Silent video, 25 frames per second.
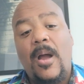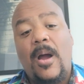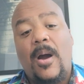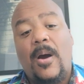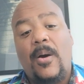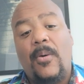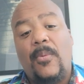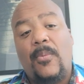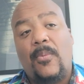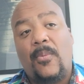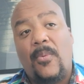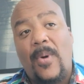
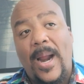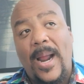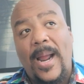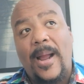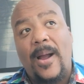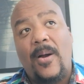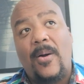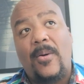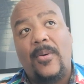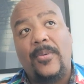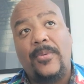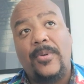
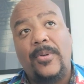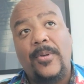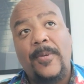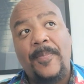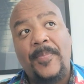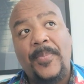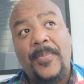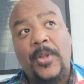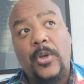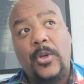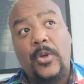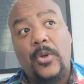around
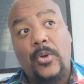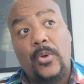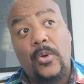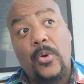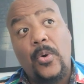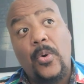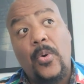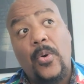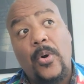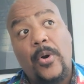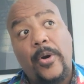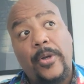
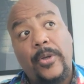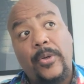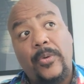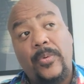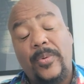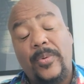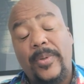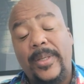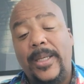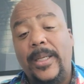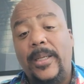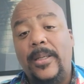your
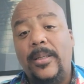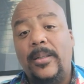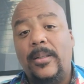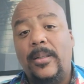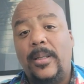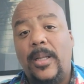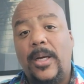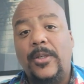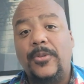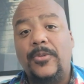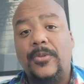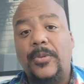unique
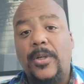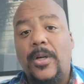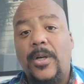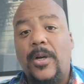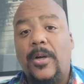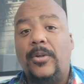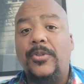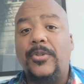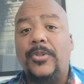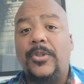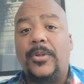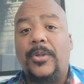luxury
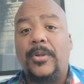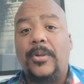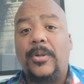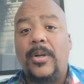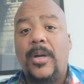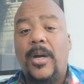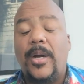culture,